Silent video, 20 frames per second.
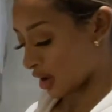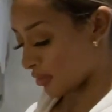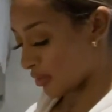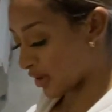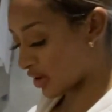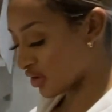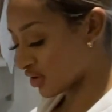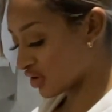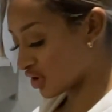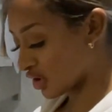
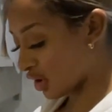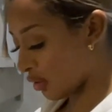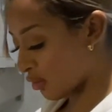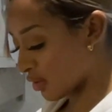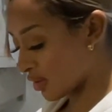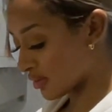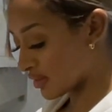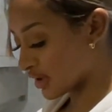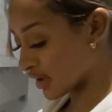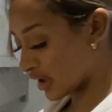Because you don't
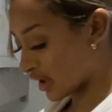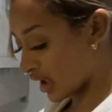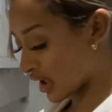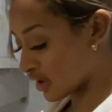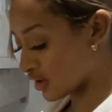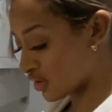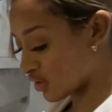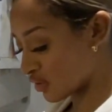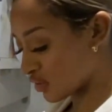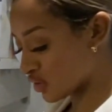want them to
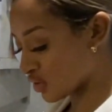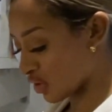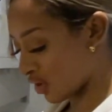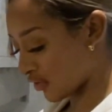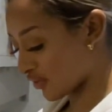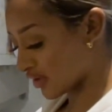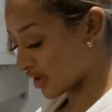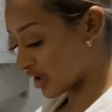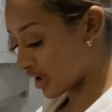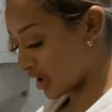get too
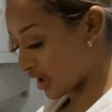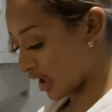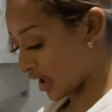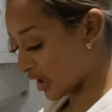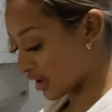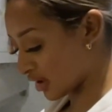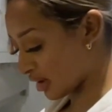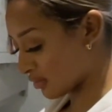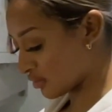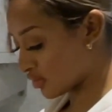soft and then they
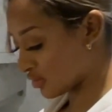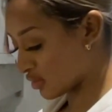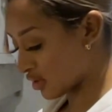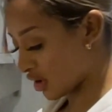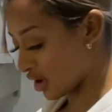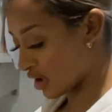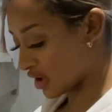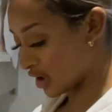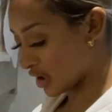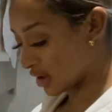end up
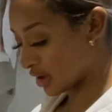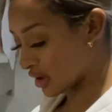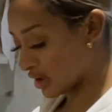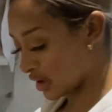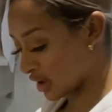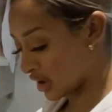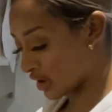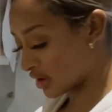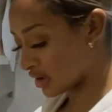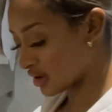turning
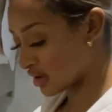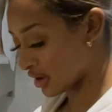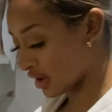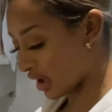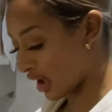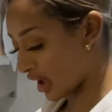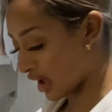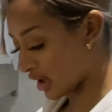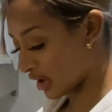into like.